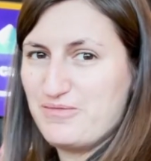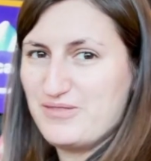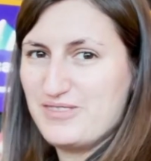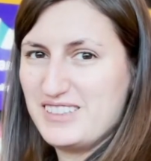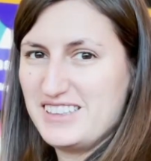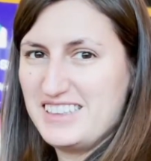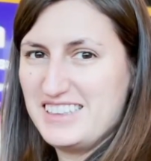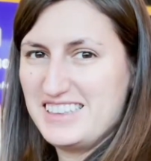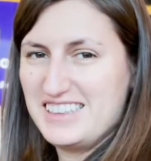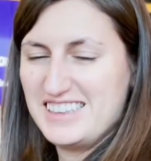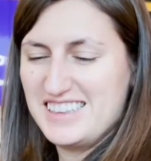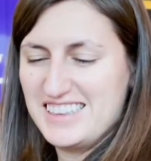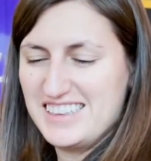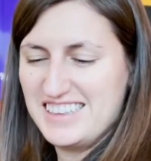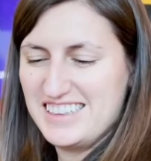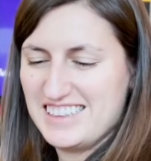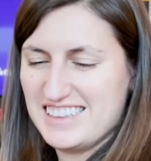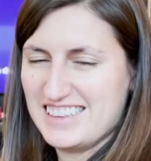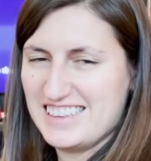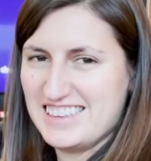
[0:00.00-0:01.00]
One step
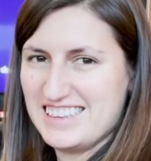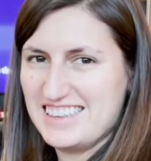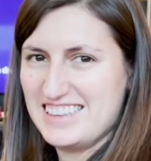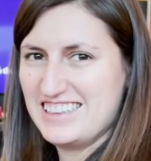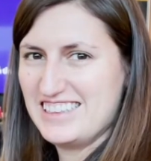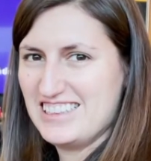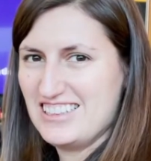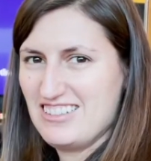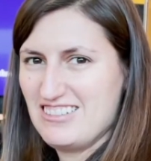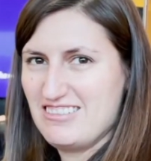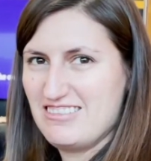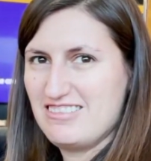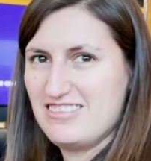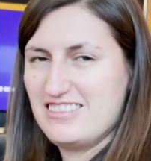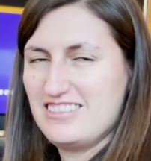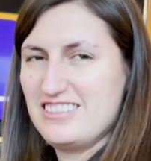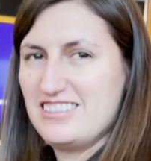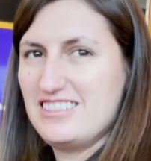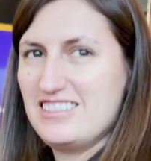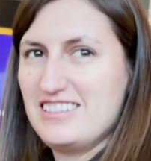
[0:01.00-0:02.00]
closer. Why
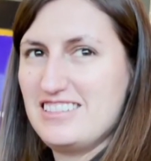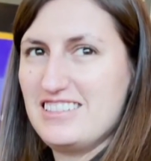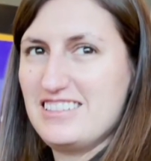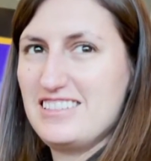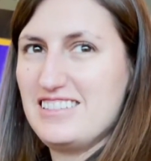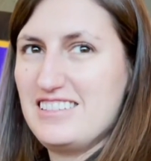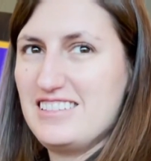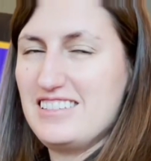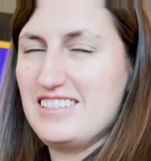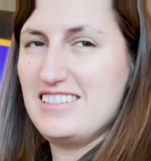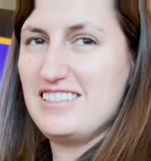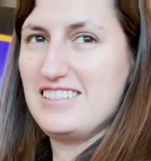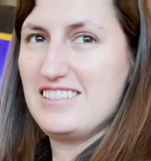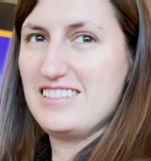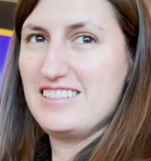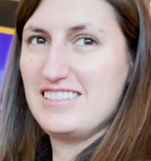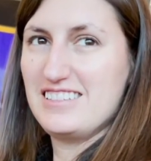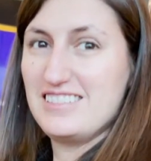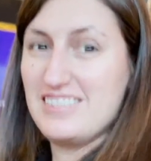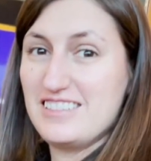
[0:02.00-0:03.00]
don't you let everyone know where we're
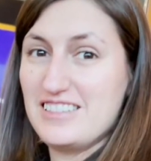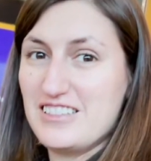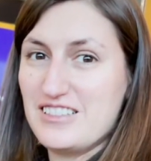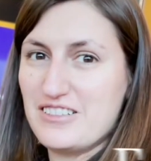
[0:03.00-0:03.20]
going?